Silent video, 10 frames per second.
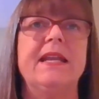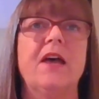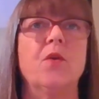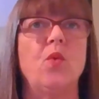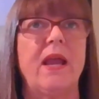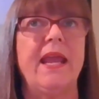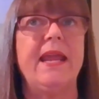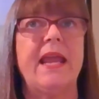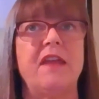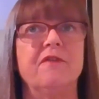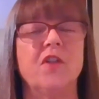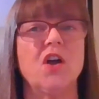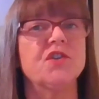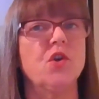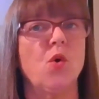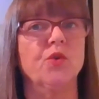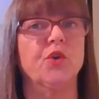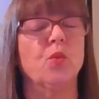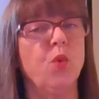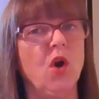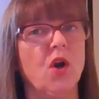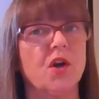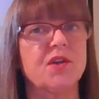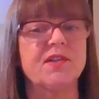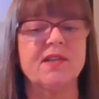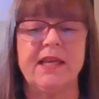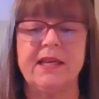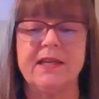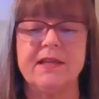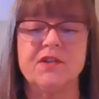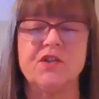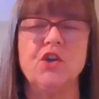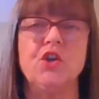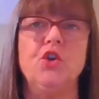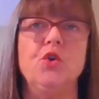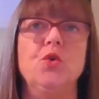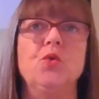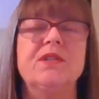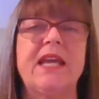Now, the way a floss holder works is you